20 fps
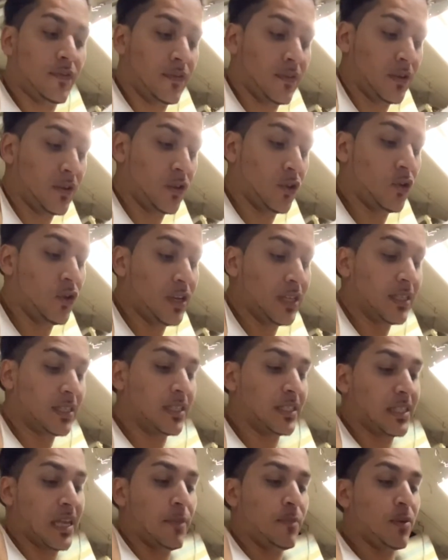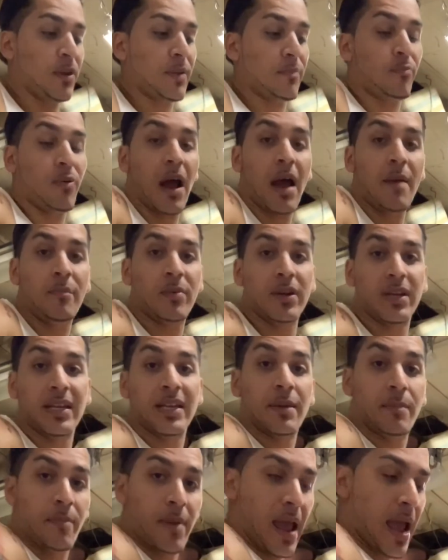you didn't staple it properly in the
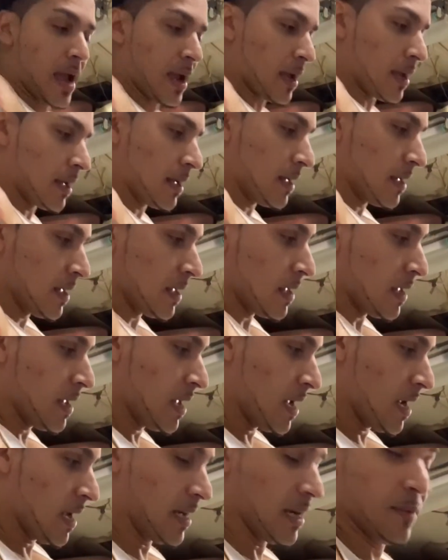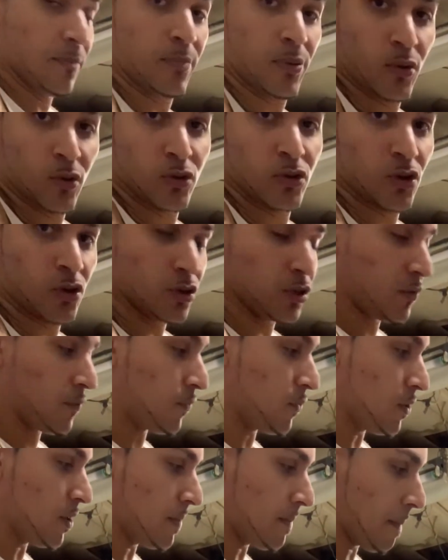back and then pull towards the
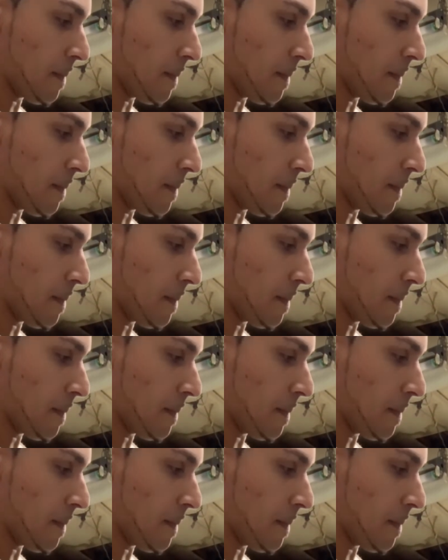front,